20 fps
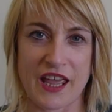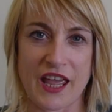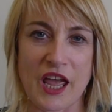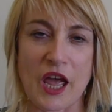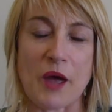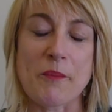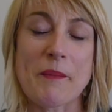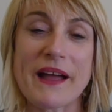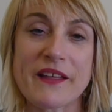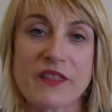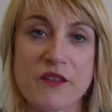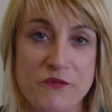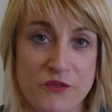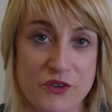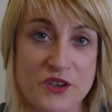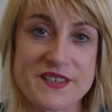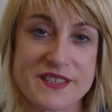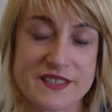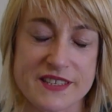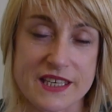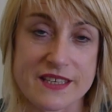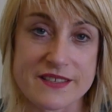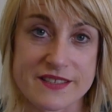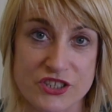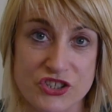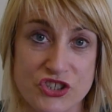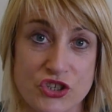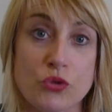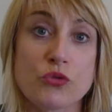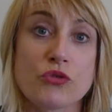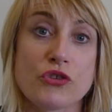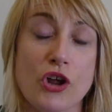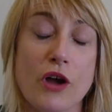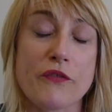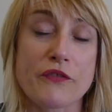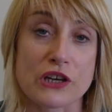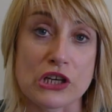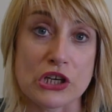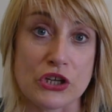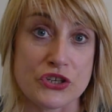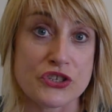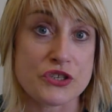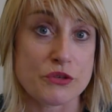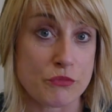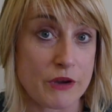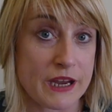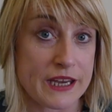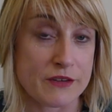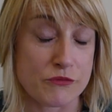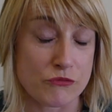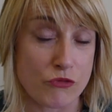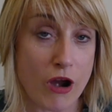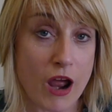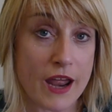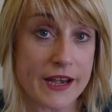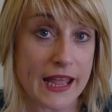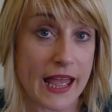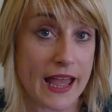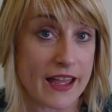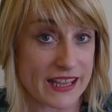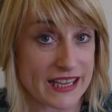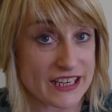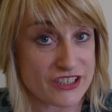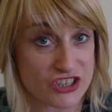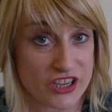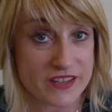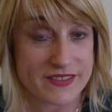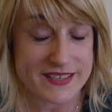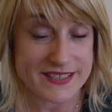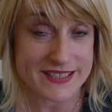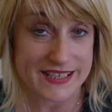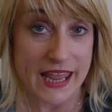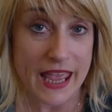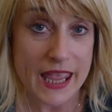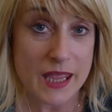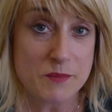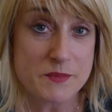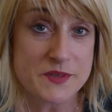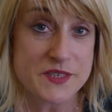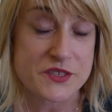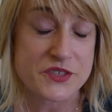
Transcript: Among the first things that children often learn to read and write are each other's names,